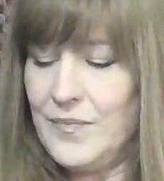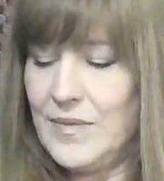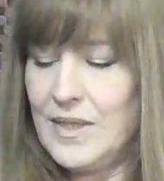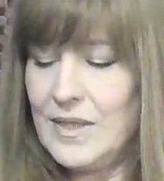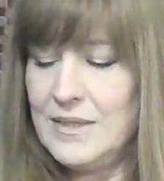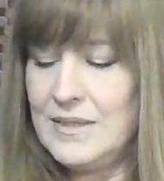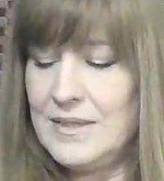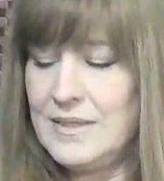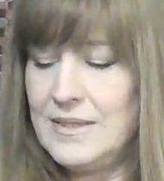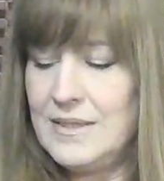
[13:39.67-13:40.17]

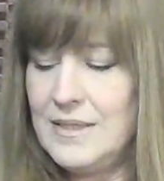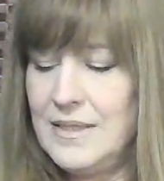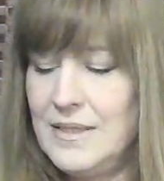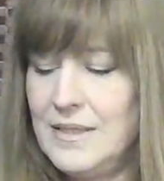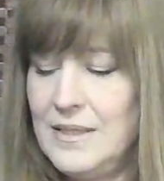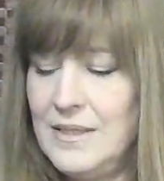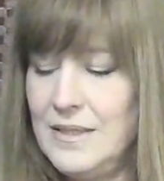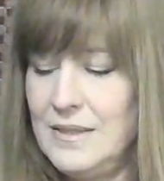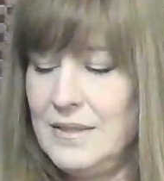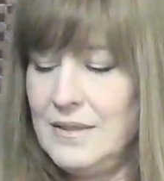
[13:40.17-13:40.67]
Let's
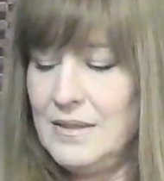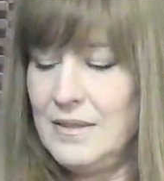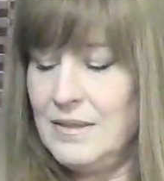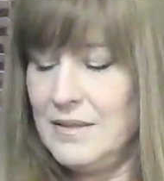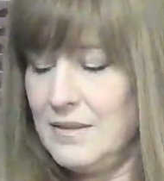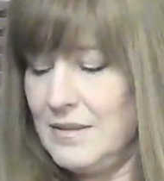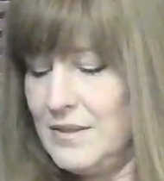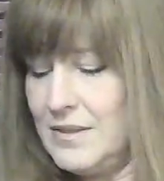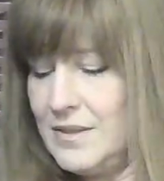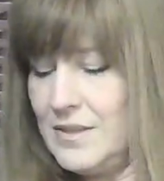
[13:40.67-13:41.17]
see.
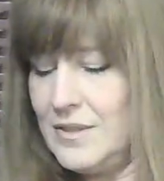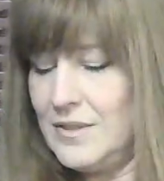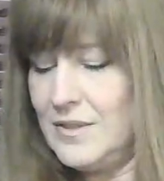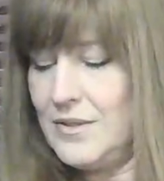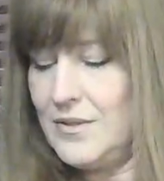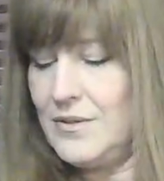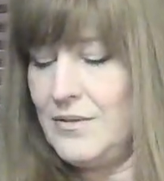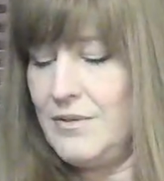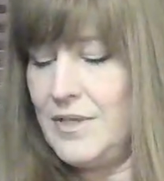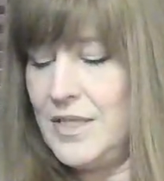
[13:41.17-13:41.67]
There's
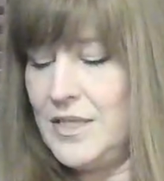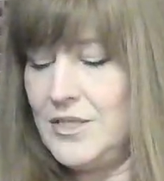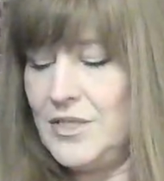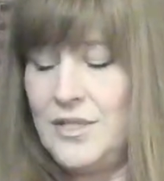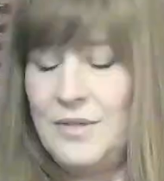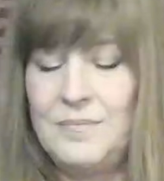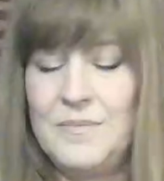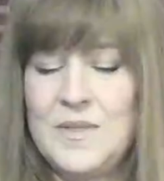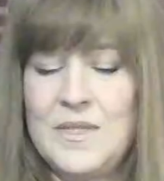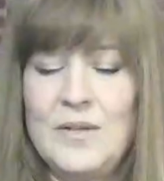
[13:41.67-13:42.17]
three
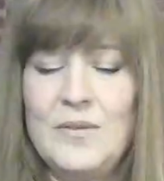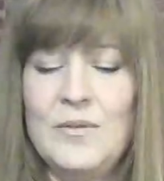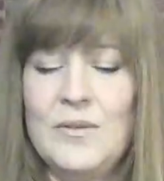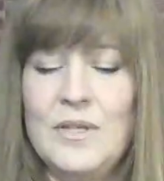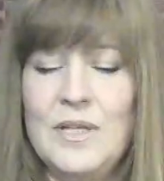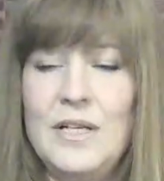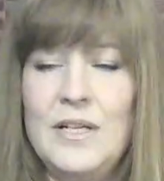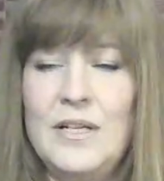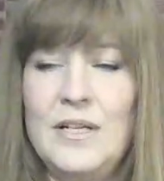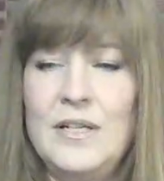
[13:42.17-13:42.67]
ships out
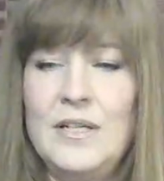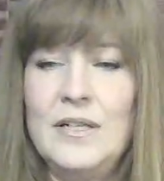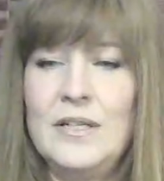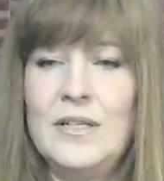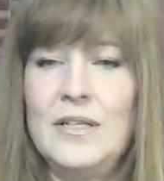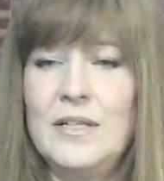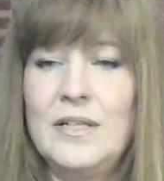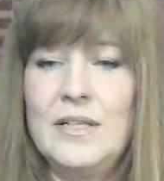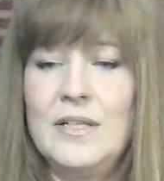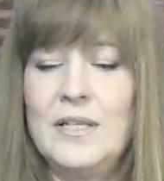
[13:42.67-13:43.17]
there.
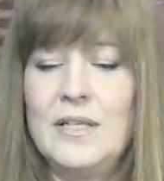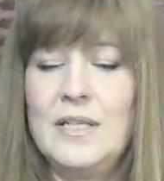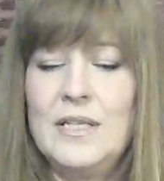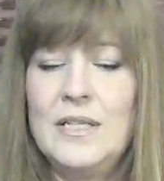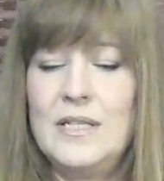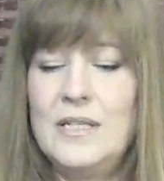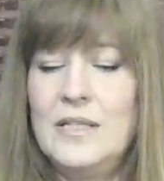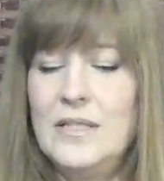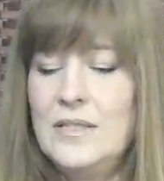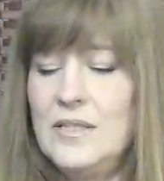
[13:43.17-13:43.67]

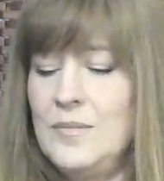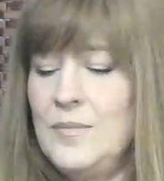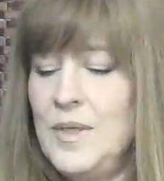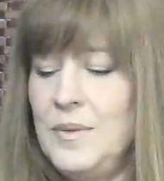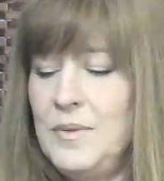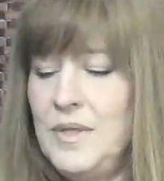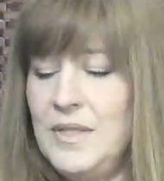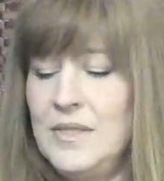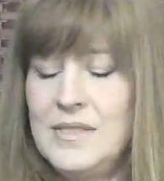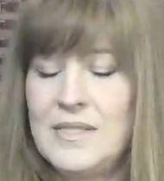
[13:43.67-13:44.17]
So
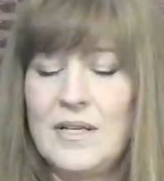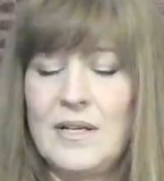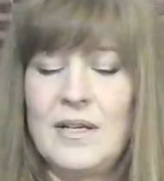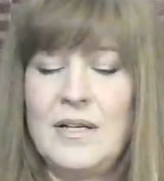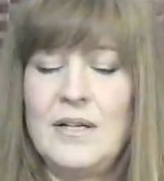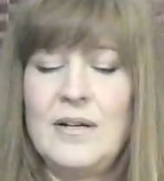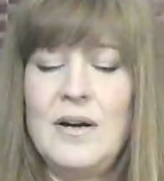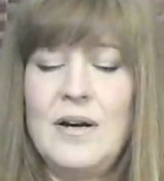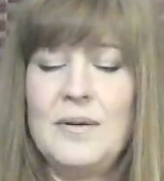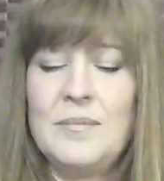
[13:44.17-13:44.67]
maybe he's
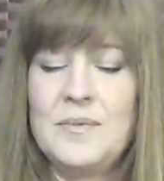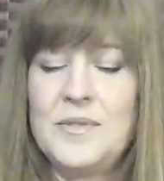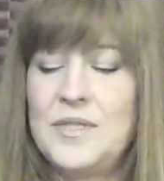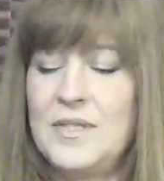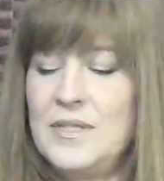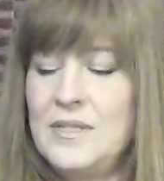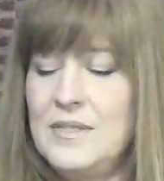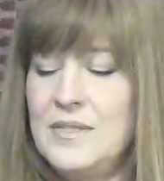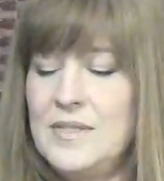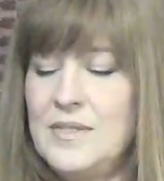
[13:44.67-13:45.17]
got
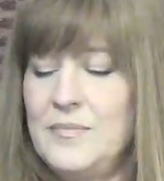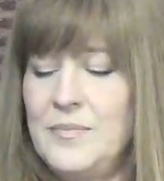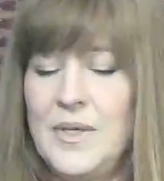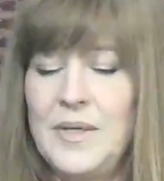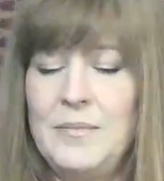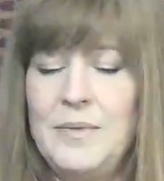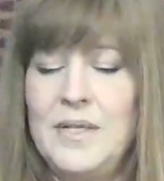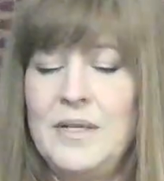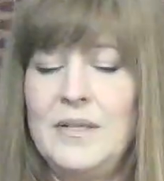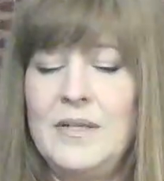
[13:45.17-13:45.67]
options.
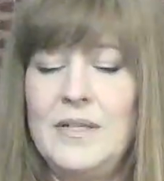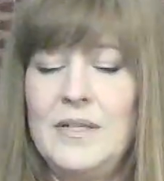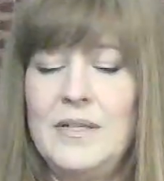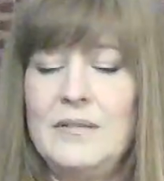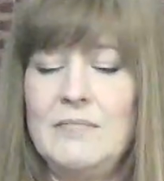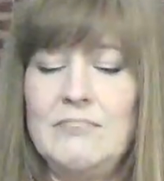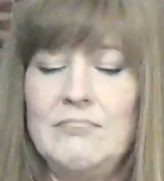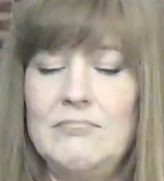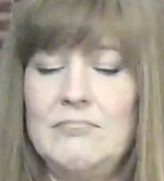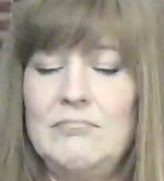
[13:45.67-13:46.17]

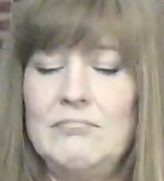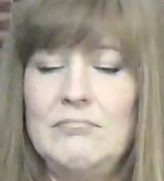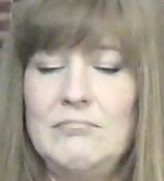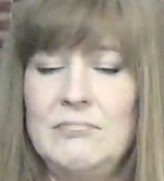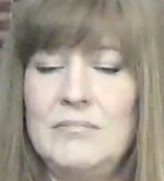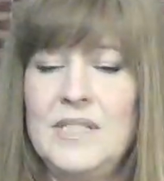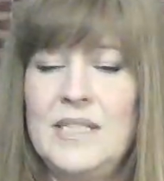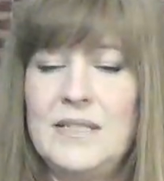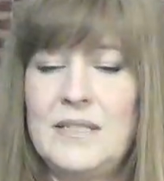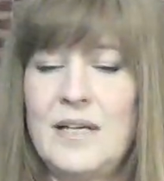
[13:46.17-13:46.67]
Maybe
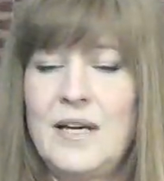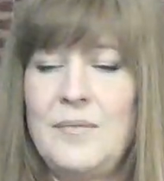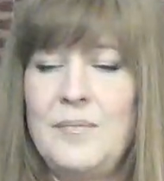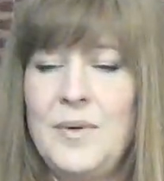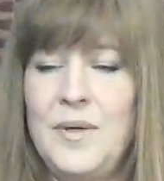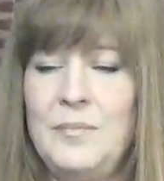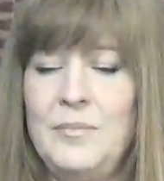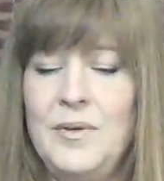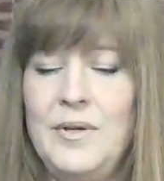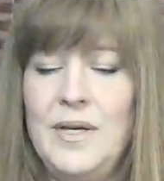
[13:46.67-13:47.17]
he's got
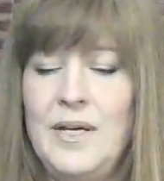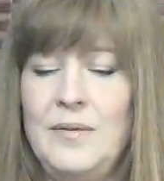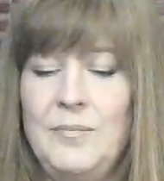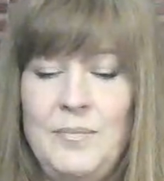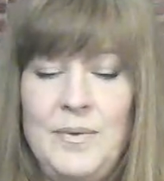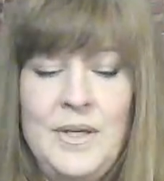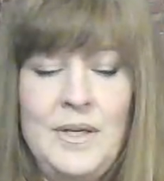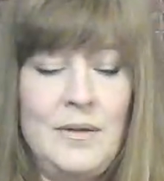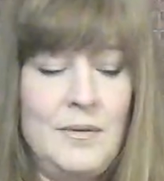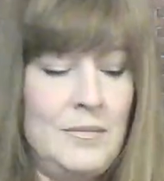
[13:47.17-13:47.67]
people
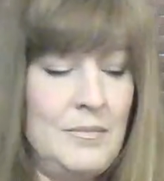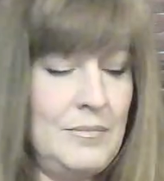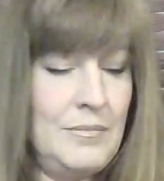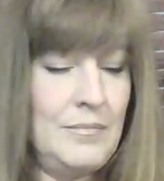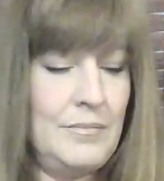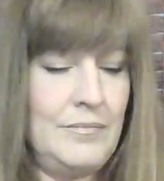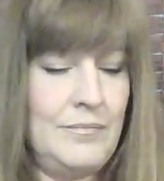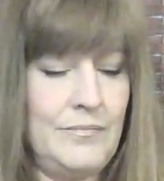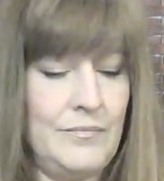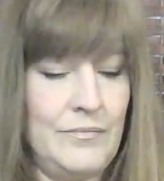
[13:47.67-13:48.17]
helping him.
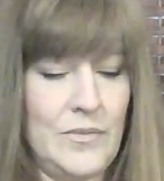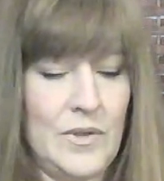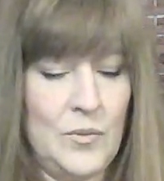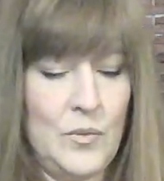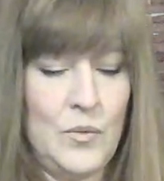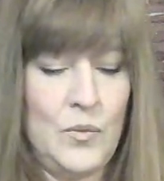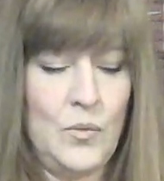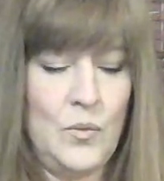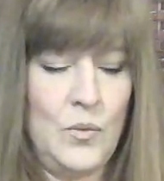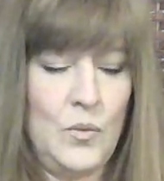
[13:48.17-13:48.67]

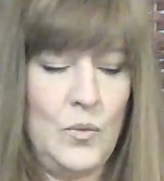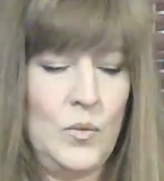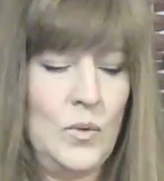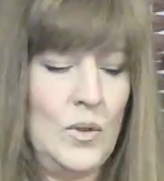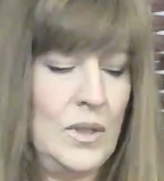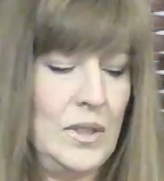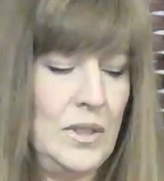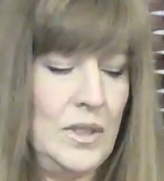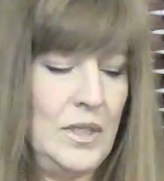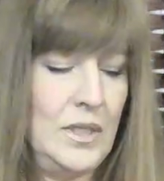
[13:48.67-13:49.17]
Ooh.
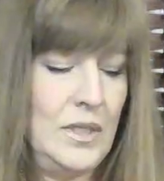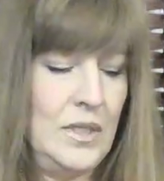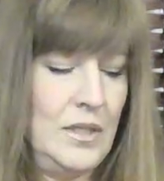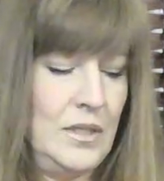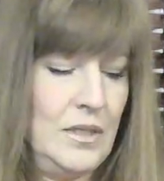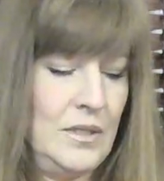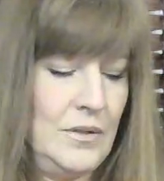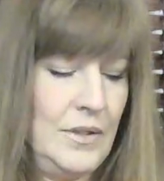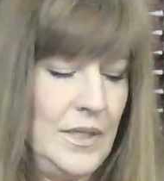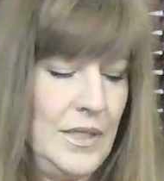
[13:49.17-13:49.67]

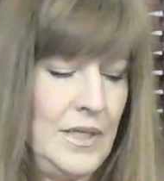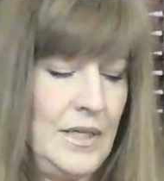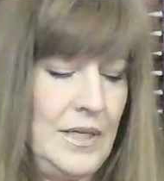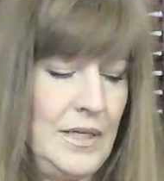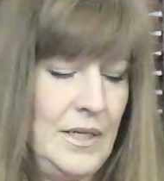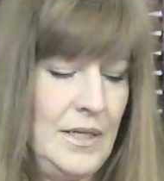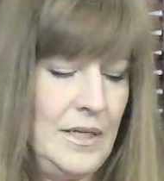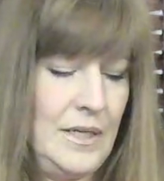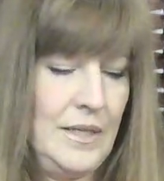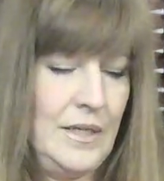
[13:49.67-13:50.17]

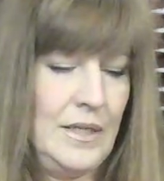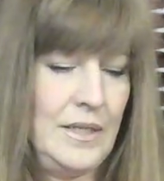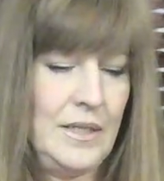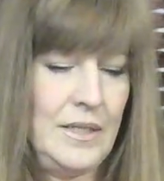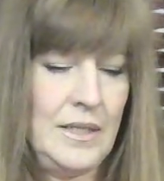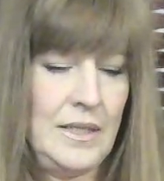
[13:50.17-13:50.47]
Okay.